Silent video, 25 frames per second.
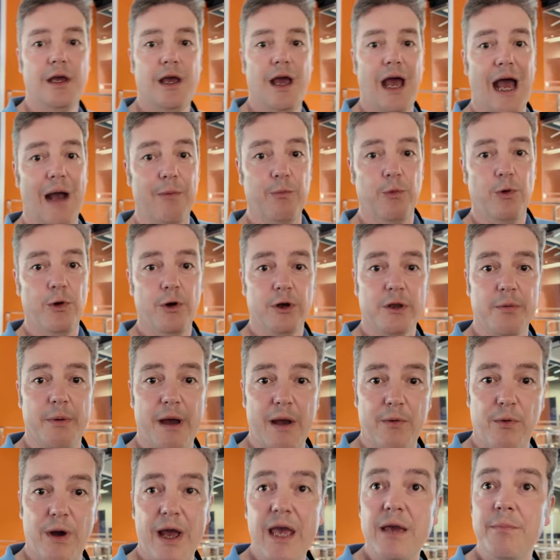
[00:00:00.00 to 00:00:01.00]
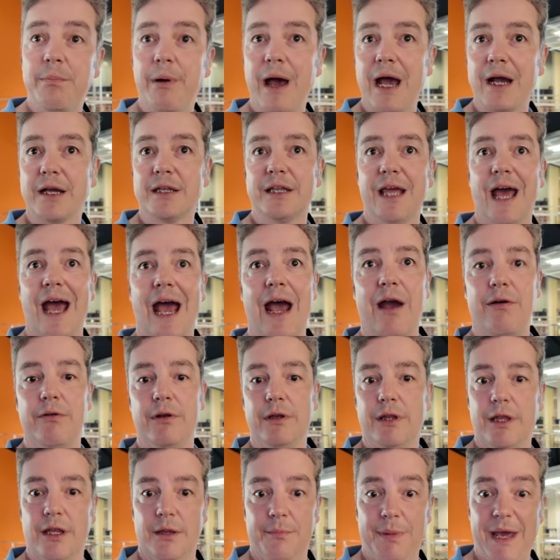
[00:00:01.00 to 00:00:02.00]
and work my way back down
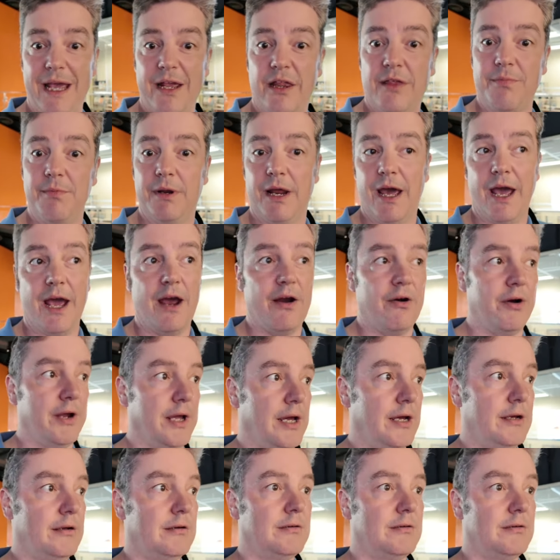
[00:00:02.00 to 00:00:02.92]
to the basement area.